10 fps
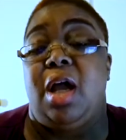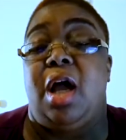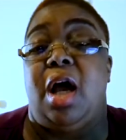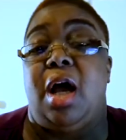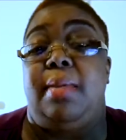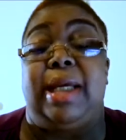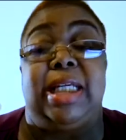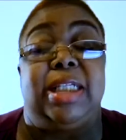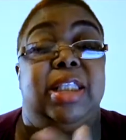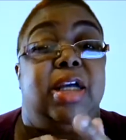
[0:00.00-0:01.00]
Like I
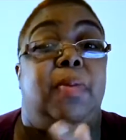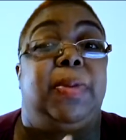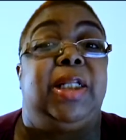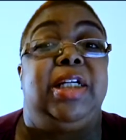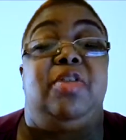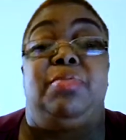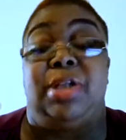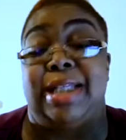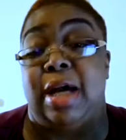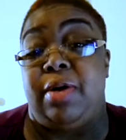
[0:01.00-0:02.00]
said, there are plenty of
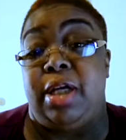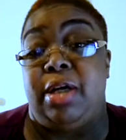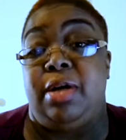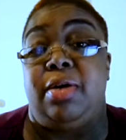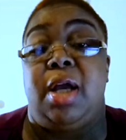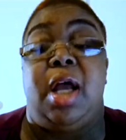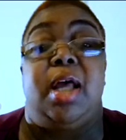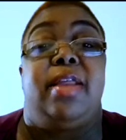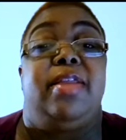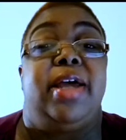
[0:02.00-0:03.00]
books out here
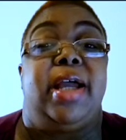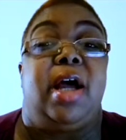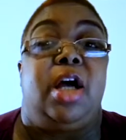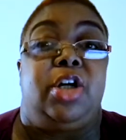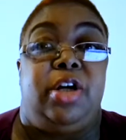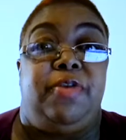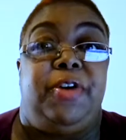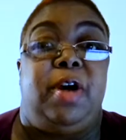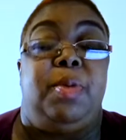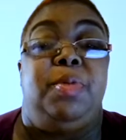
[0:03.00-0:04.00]
that are good for
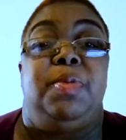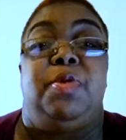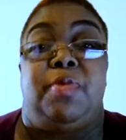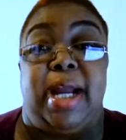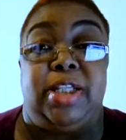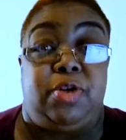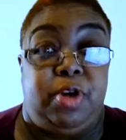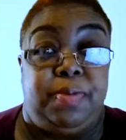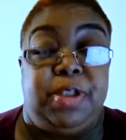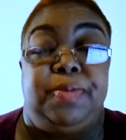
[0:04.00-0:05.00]
helping people write
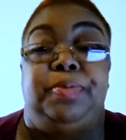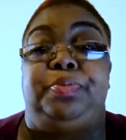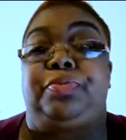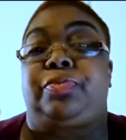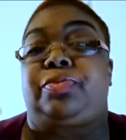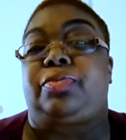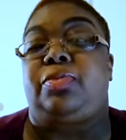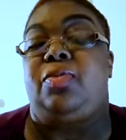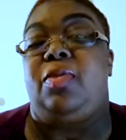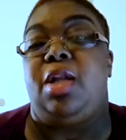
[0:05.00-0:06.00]
scripts.
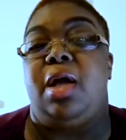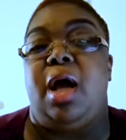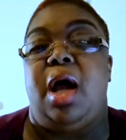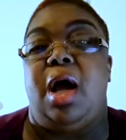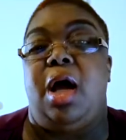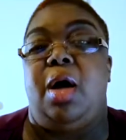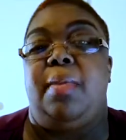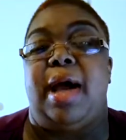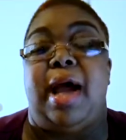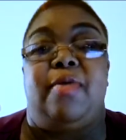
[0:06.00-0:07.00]

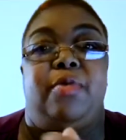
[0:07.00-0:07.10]
I've